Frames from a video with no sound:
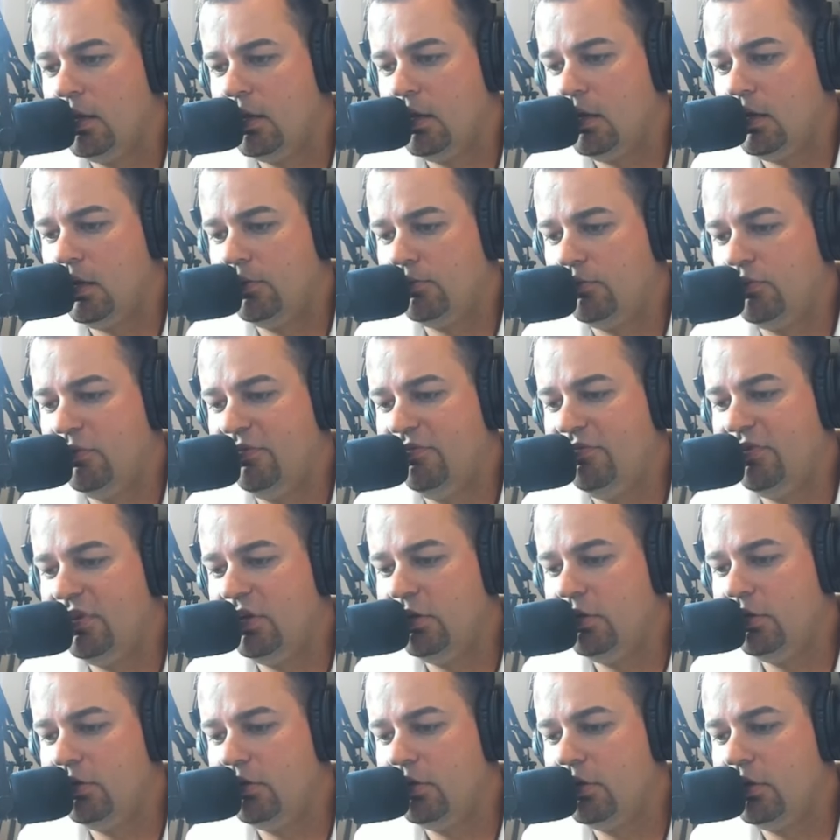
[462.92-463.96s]
uh,
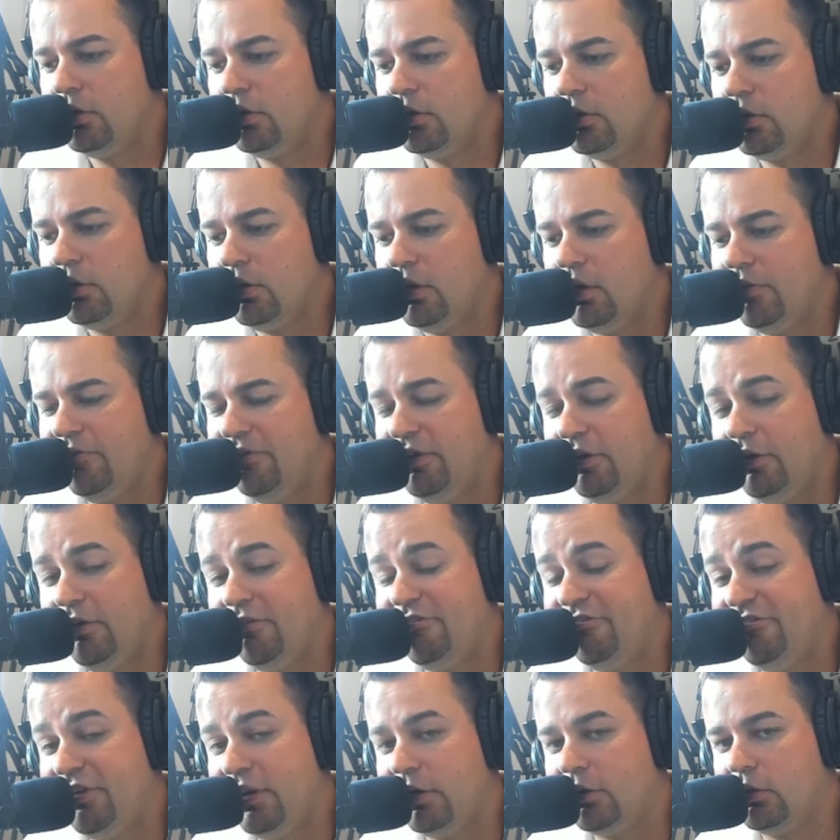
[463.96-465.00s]
reviewed uh, very
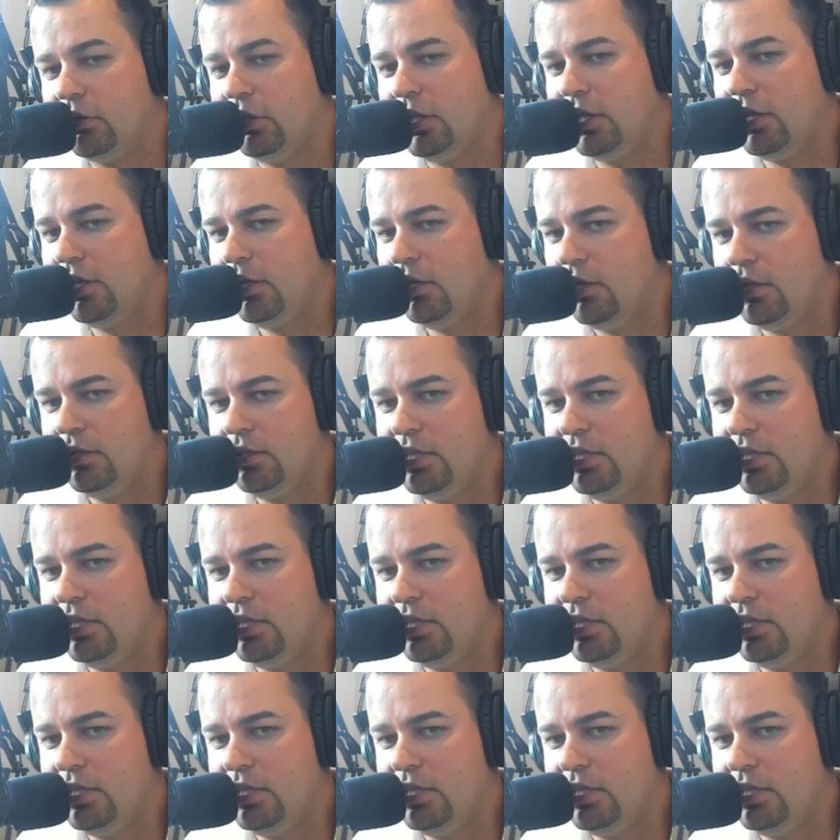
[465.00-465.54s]
fairly